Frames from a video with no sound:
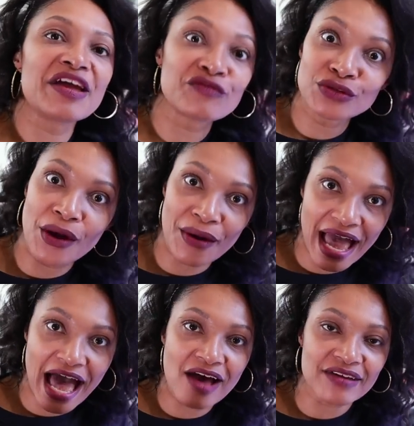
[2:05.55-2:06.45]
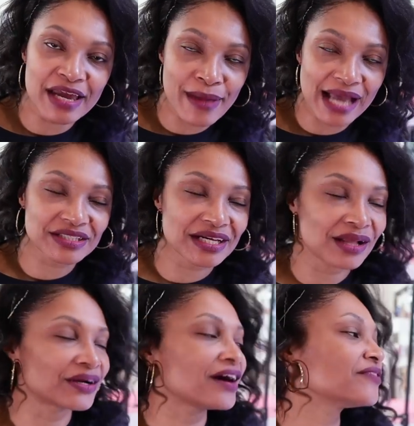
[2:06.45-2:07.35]
if you don't have a matching
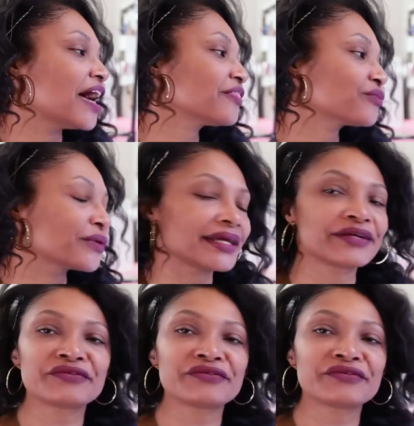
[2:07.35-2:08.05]
color of that thread.